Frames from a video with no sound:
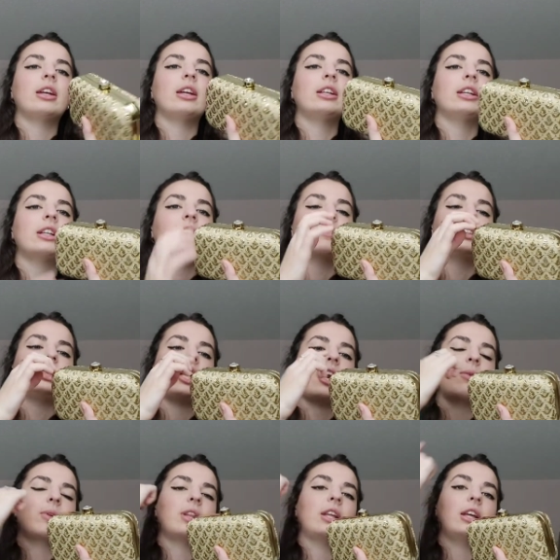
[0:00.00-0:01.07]
it does have a chain
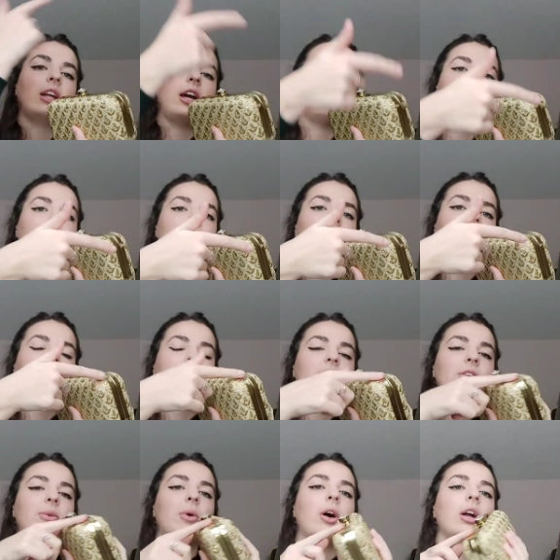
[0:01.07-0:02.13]
with it as well if
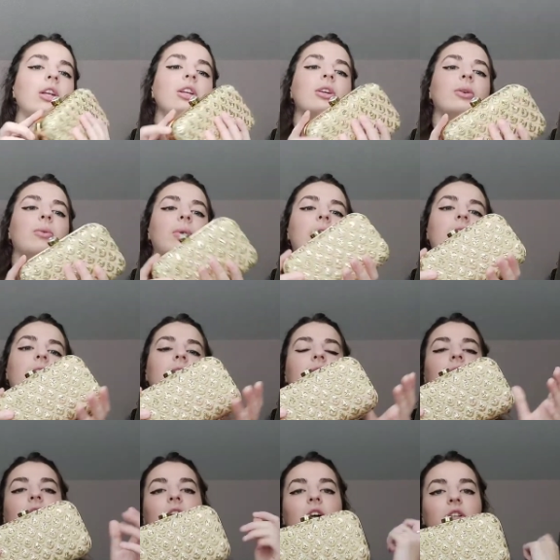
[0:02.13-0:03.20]
you want you can wear it
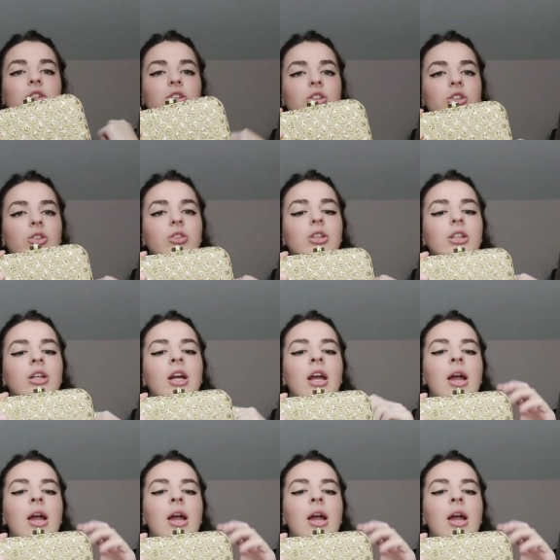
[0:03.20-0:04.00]
like on your shoulder